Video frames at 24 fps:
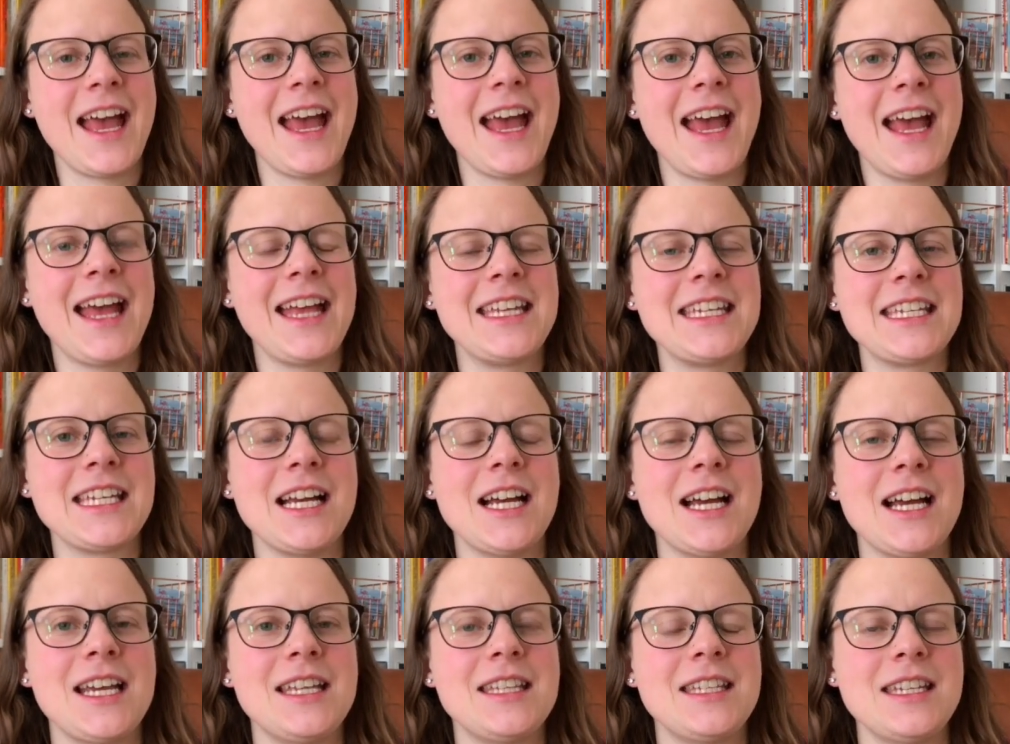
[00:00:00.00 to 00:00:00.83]
and
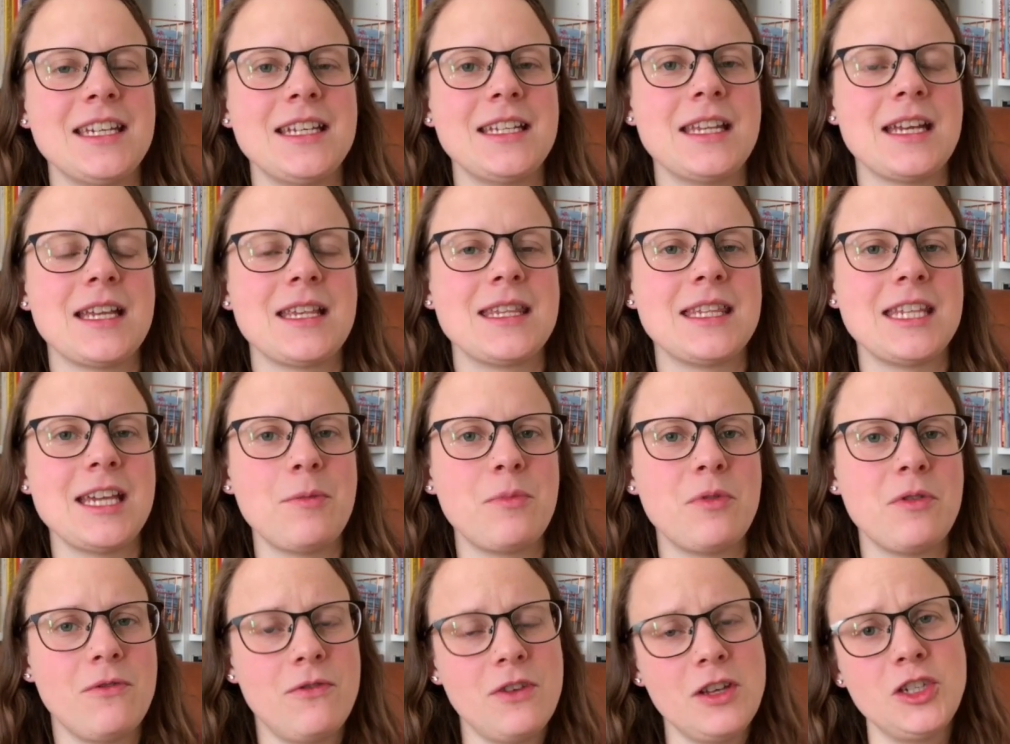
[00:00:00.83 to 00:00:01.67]
I did a
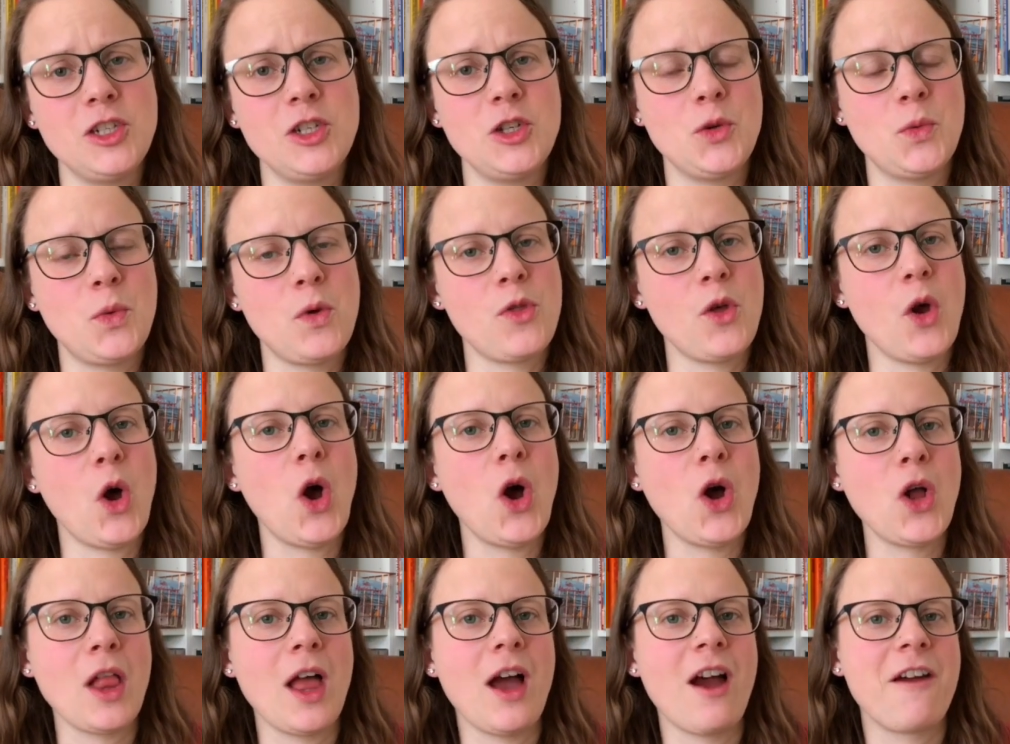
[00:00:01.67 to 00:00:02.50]
separate video with
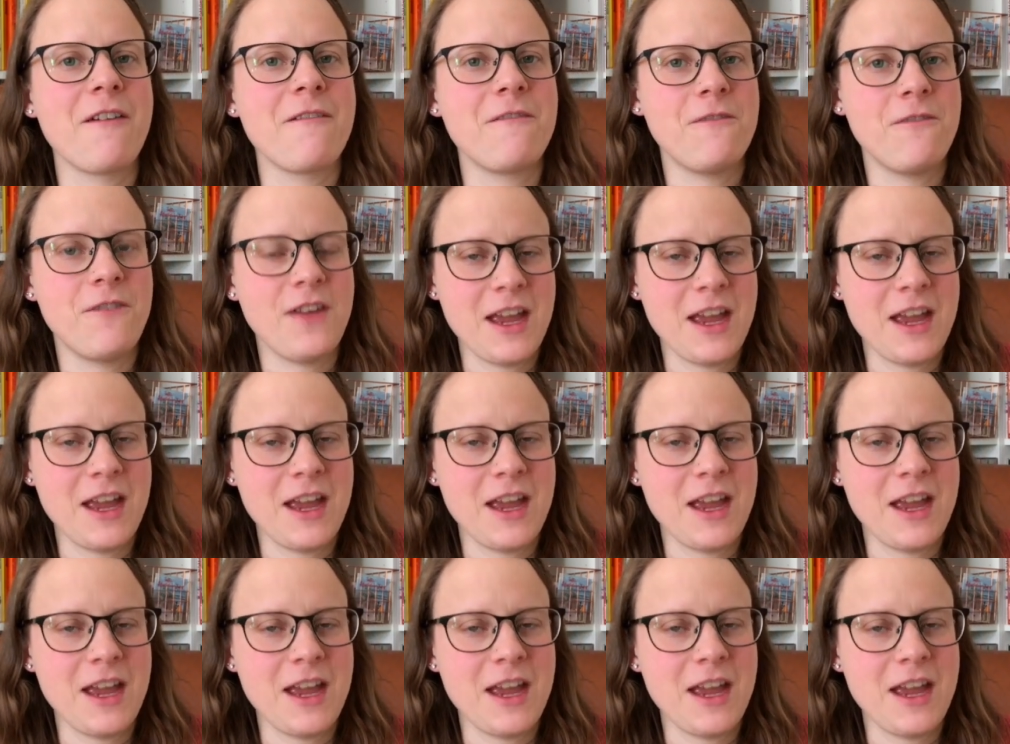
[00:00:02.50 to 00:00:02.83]
all our